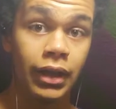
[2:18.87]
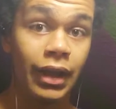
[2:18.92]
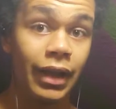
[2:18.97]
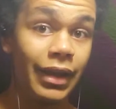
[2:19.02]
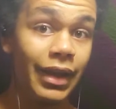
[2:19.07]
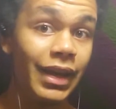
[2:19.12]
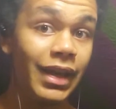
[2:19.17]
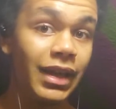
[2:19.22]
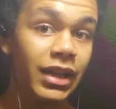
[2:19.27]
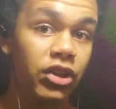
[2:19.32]

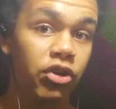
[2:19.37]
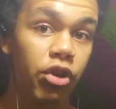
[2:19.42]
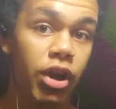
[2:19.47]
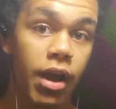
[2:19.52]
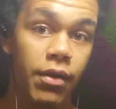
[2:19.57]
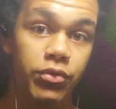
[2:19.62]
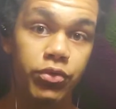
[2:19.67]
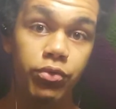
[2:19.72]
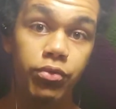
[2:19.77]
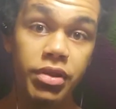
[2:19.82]
they can hit the
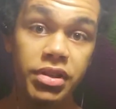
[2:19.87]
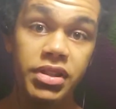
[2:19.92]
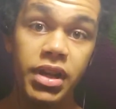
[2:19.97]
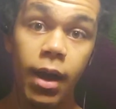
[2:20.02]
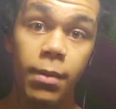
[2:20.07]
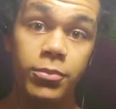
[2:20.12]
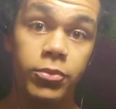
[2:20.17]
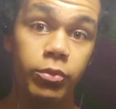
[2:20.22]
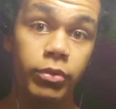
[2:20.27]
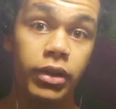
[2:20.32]
calves 3
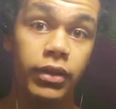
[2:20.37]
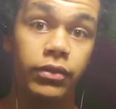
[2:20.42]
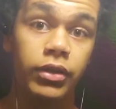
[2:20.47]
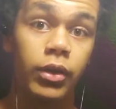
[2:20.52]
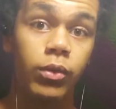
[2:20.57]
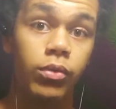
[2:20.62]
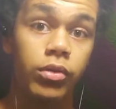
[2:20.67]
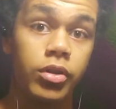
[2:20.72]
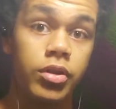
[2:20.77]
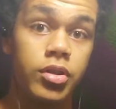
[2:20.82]
times a week if they
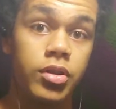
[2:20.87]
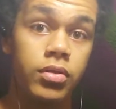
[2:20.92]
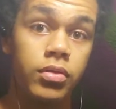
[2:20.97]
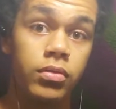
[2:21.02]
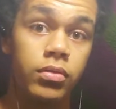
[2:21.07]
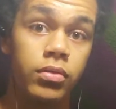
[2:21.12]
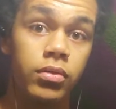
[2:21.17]
wanted to.